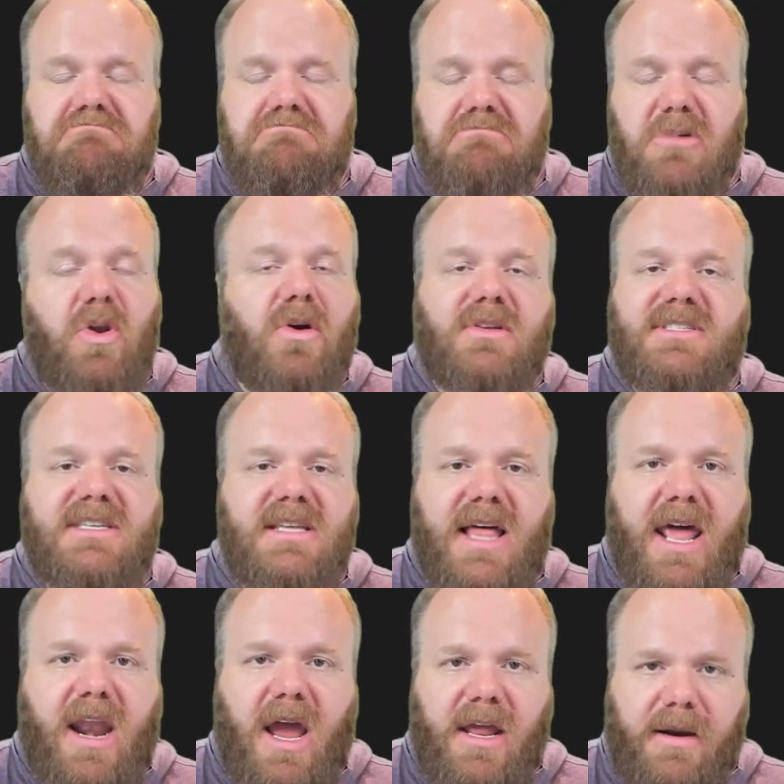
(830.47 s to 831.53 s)
you don't see
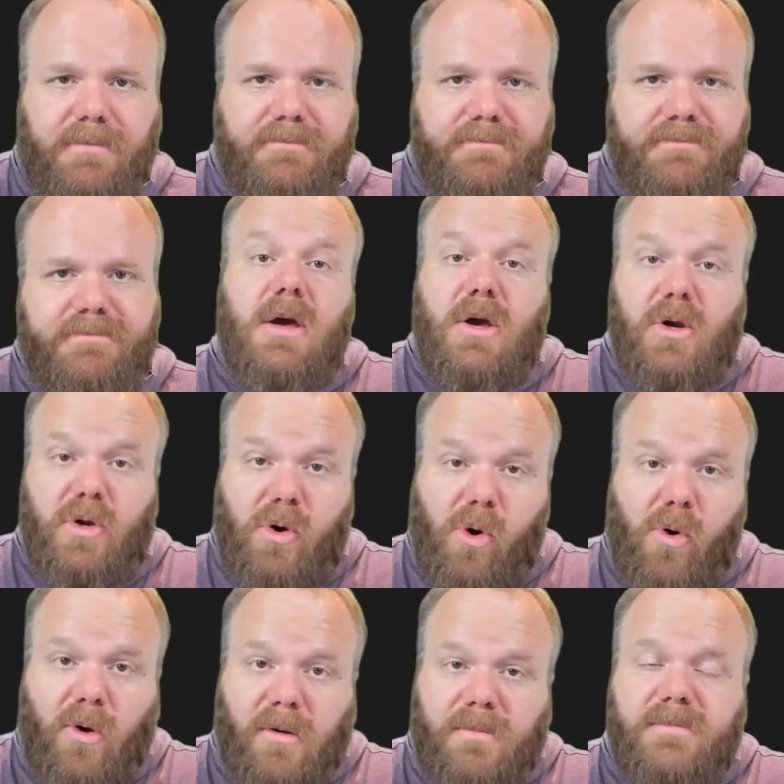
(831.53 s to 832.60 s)
that item. Cool,